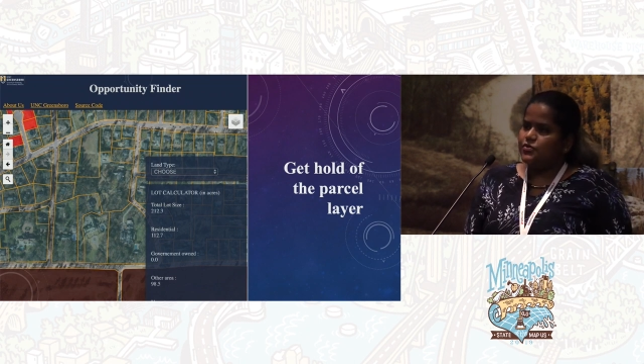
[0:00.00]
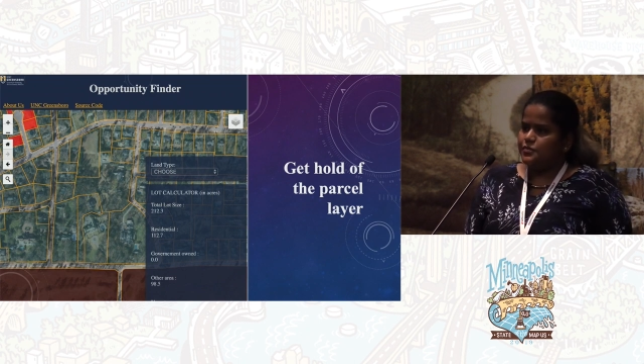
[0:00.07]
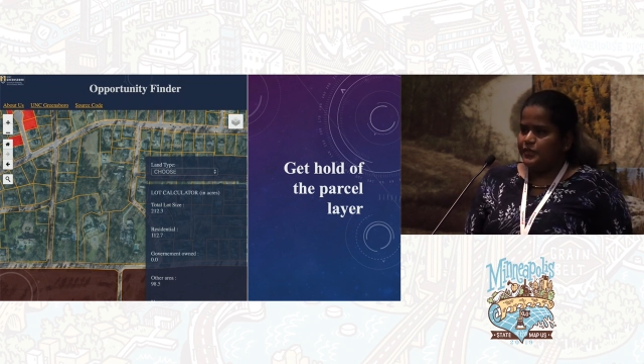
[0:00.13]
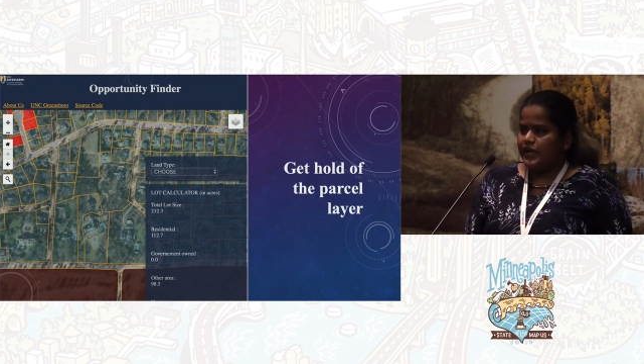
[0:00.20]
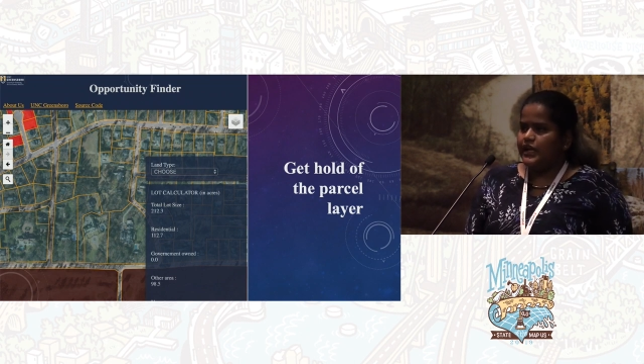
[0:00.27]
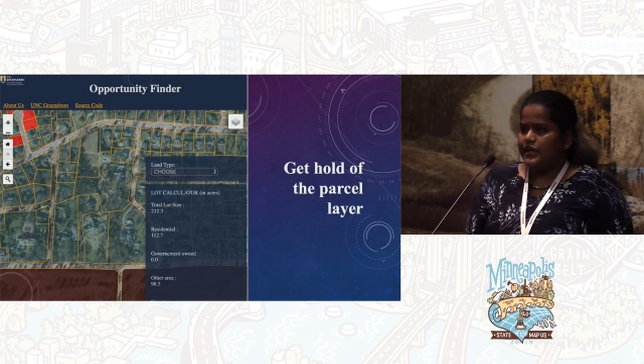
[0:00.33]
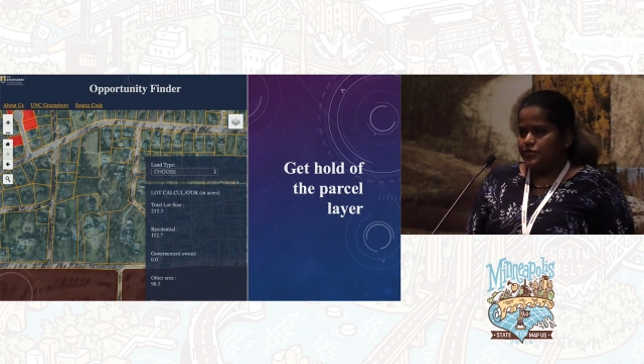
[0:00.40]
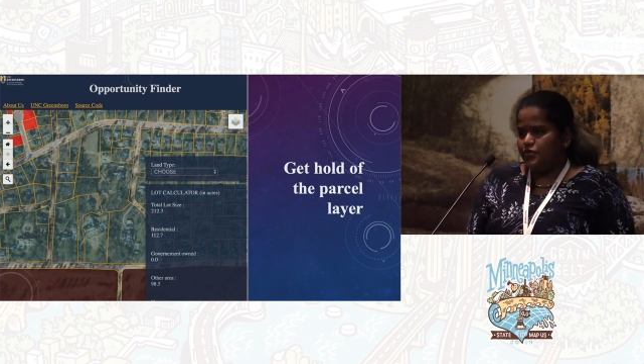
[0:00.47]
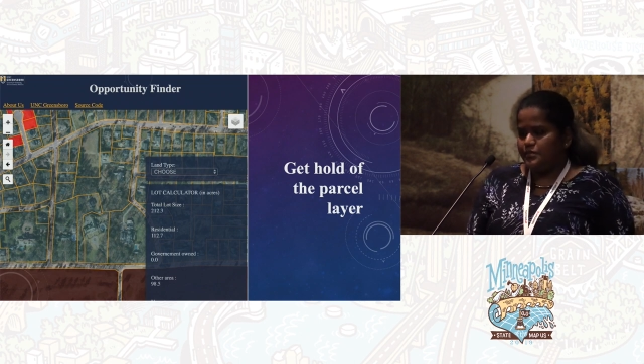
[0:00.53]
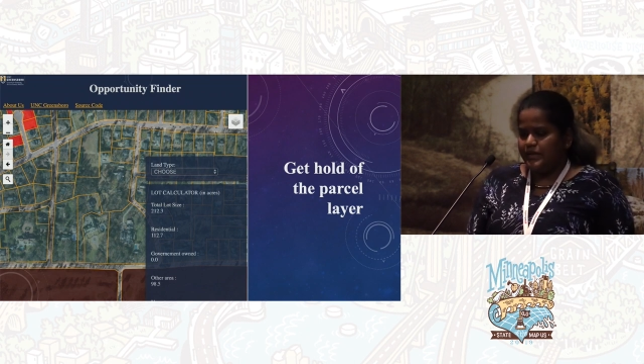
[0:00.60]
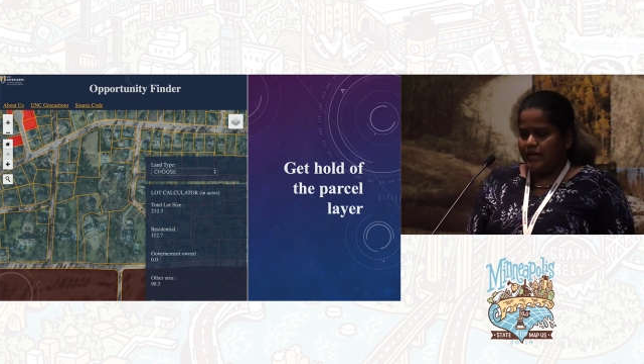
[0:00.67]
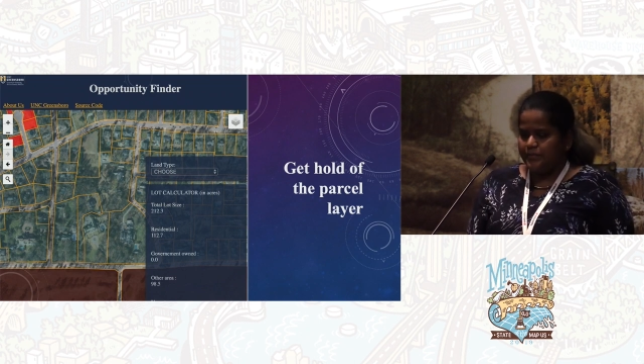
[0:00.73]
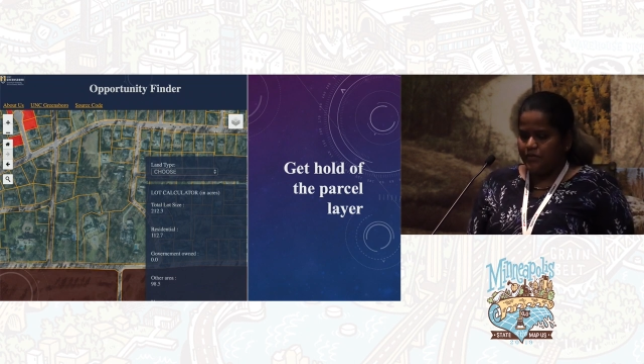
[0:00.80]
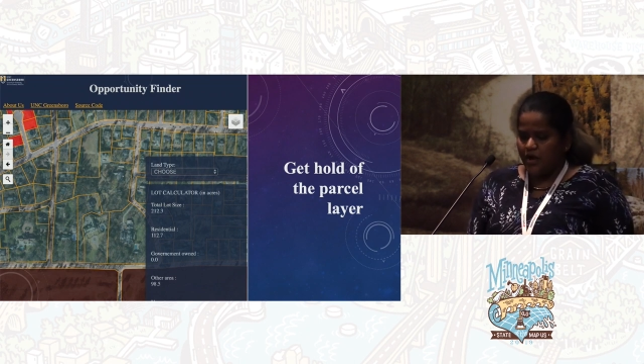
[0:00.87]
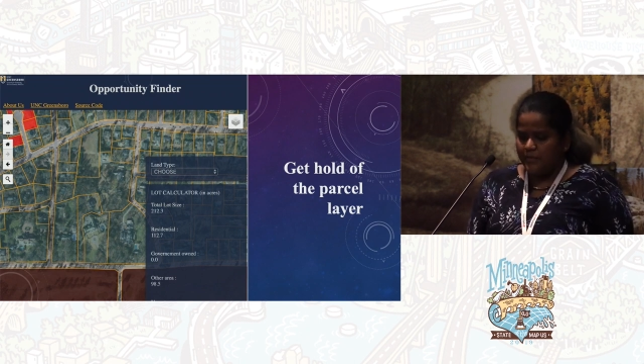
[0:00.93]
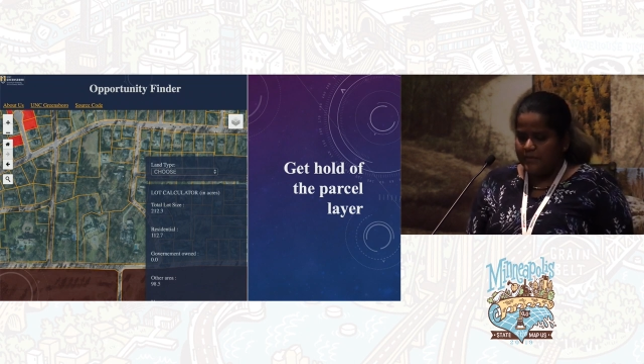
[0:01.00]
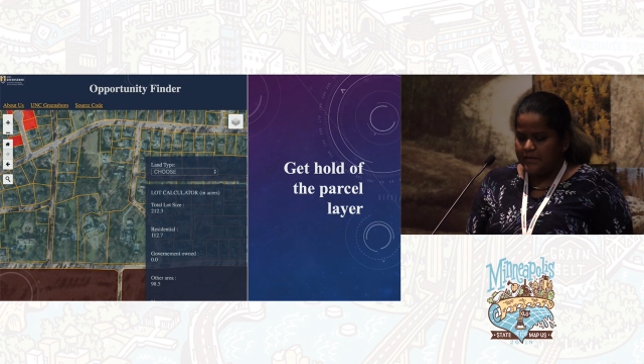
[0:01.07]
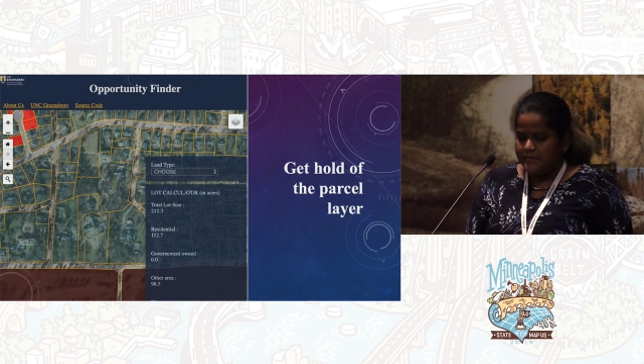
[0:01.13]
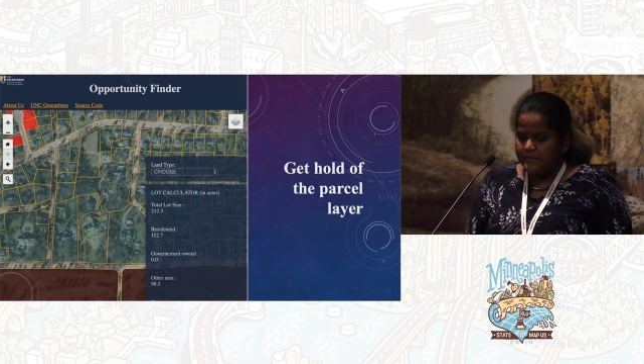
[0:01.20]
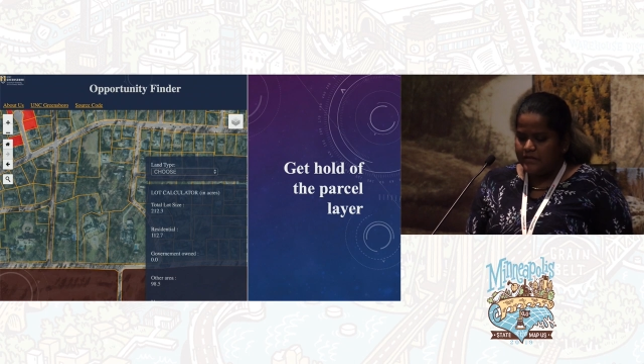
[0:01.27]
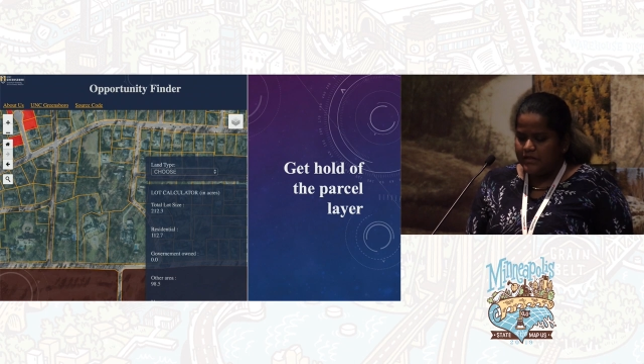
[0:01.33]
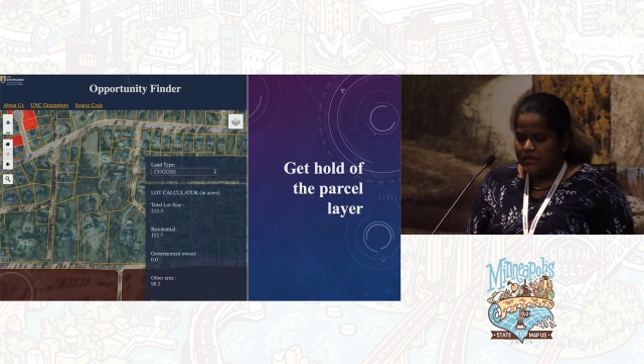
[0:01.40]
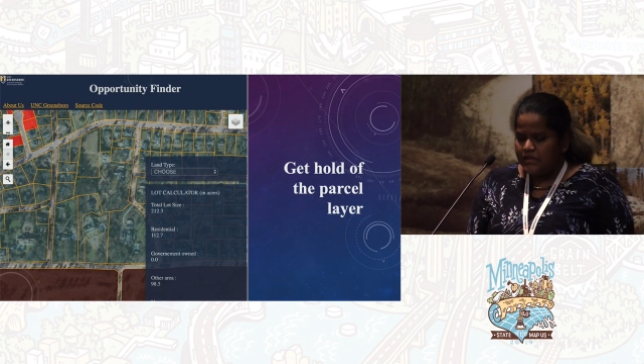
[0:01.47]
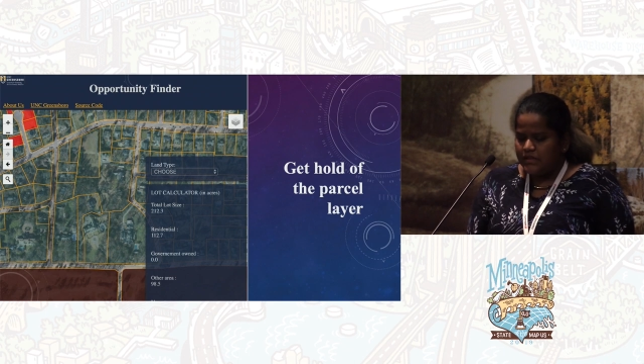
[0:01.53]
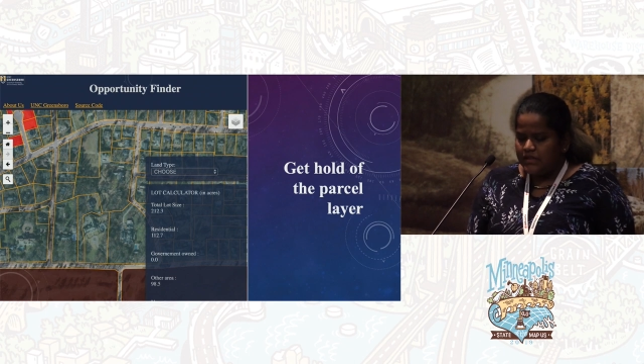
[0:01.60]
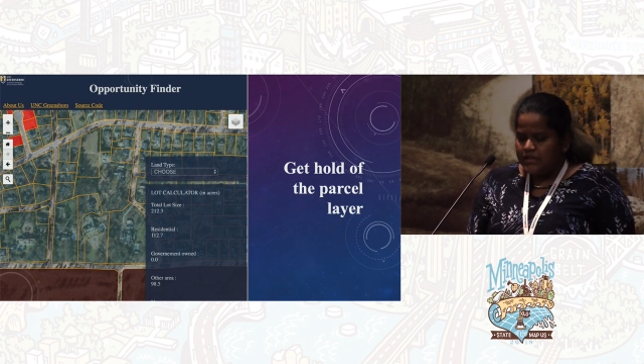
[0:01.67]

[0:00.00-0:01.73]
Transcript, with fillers: would, it would be a problem.